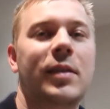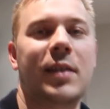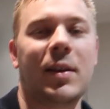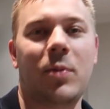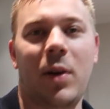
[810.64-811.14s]
she
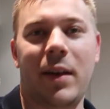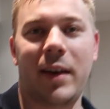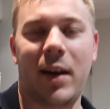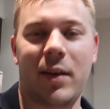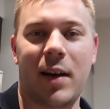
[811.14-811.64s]
starts working
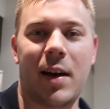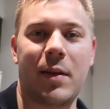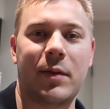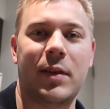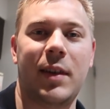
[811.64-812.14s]
an hour and a
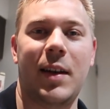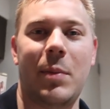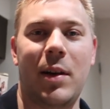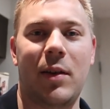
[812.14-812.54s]
half, she's eating mee